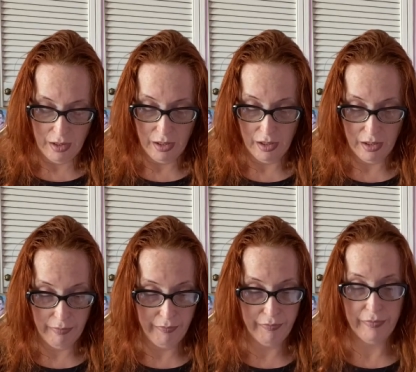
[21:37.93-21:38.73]

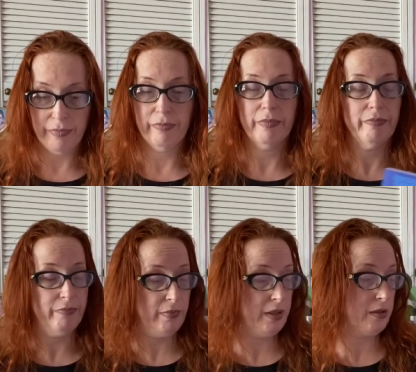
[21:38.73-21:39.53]
Um,
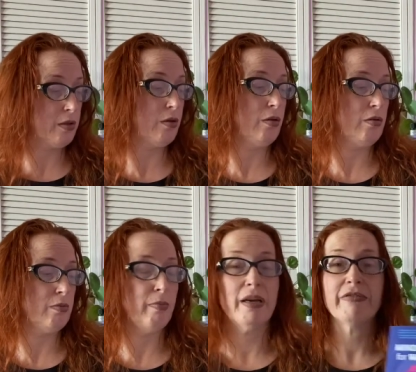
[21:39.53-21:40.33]
it's called
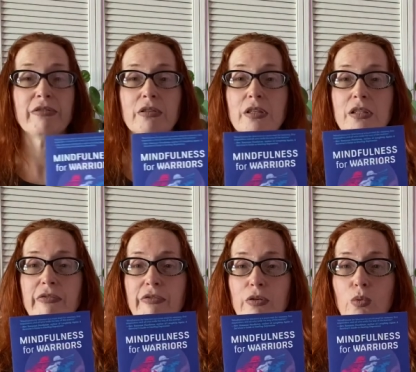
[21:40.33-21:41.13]
Mindfulness
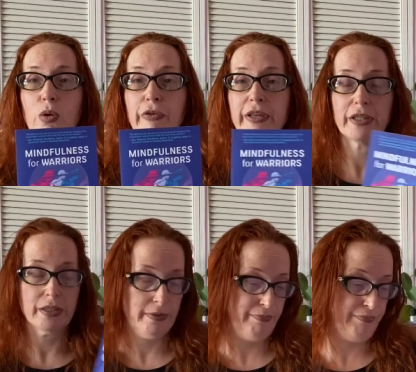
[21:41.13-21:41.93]
for
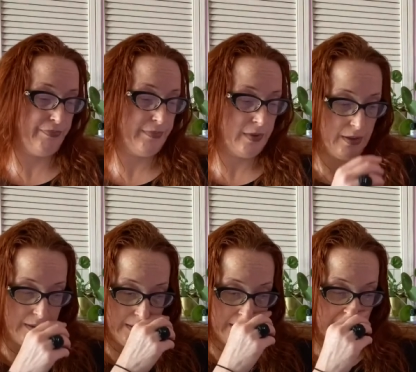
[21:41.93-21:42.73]
Warriors
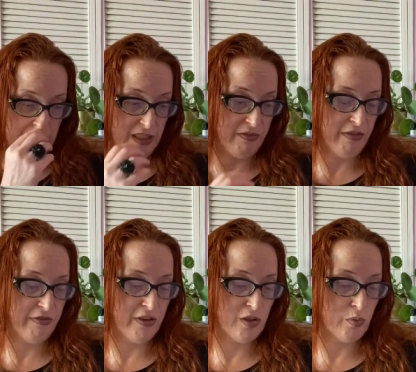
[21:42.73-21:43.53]
and it's for
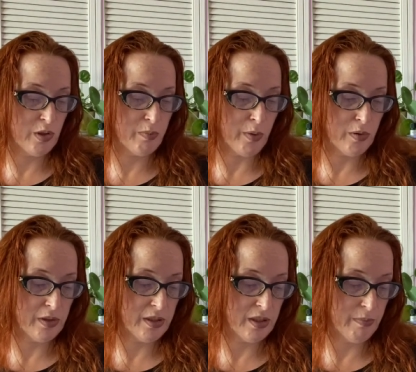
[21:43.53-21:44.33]
first
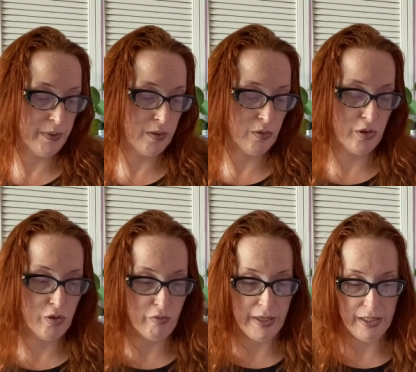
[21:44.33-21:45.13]
responders to build
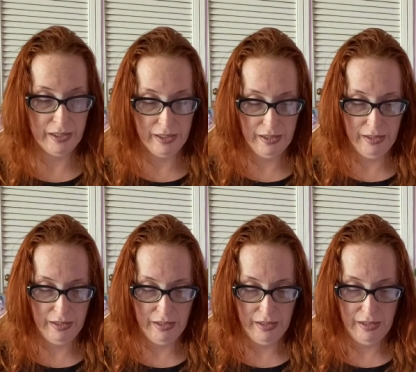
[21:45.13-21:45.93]
stress
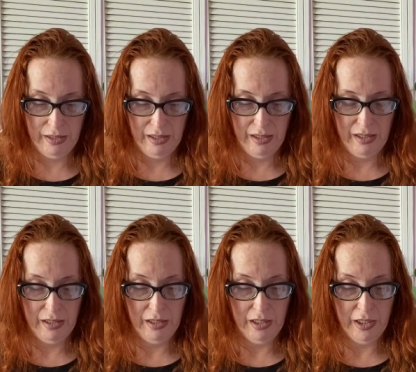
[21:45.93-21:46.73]

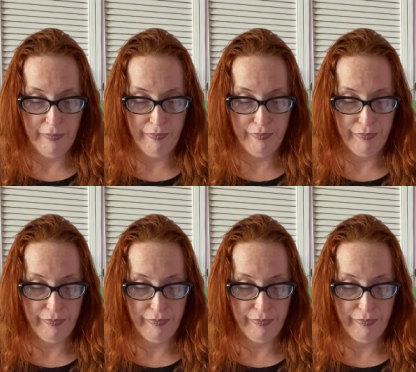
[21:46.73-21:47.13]
um,